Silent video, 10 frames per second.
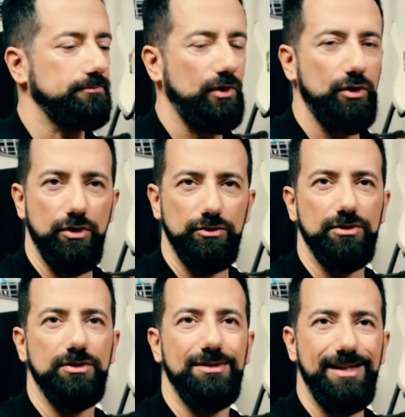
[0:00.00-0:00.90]
don't
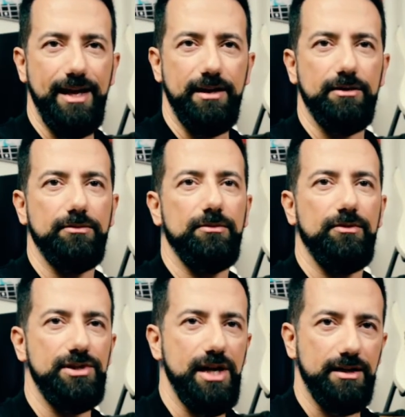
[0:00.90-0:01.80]
take the
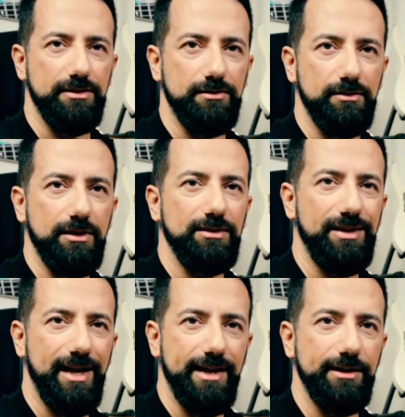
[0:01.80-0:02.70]
chance.
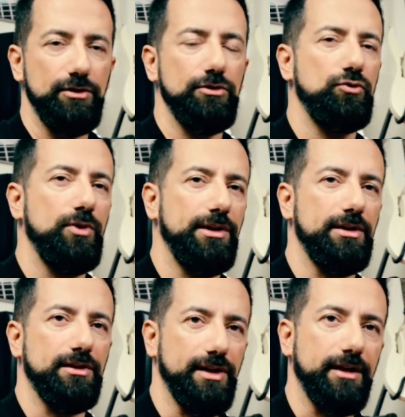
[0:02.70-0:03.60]
Take it to a
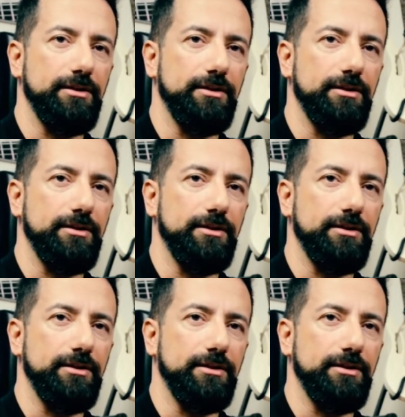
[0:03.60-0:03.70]
guitar tech.